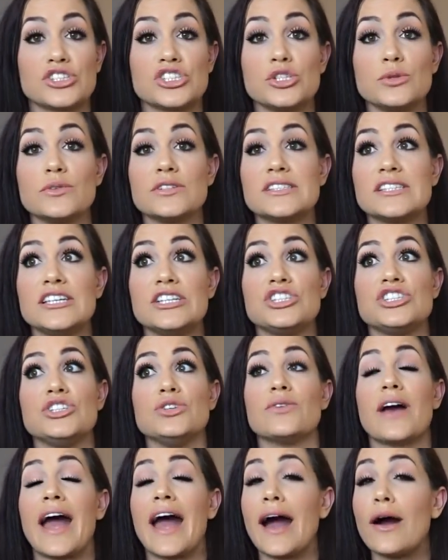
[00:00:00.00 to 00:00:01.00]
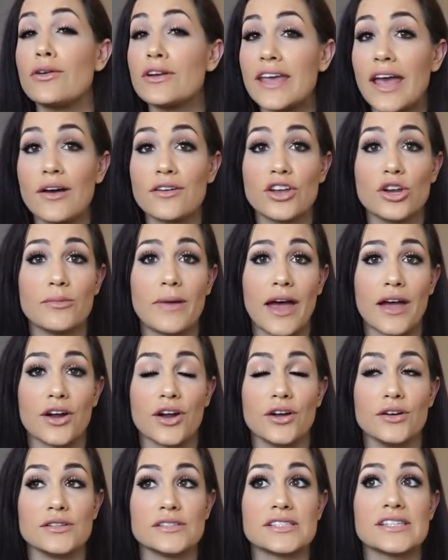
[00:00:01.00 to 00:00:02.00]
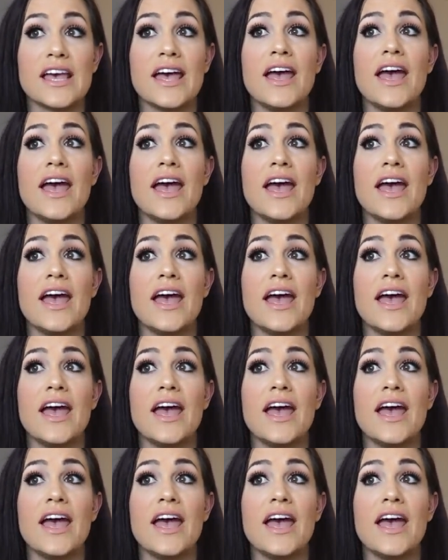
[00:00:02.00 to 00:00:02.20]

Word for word: She will teach you how to count your macros,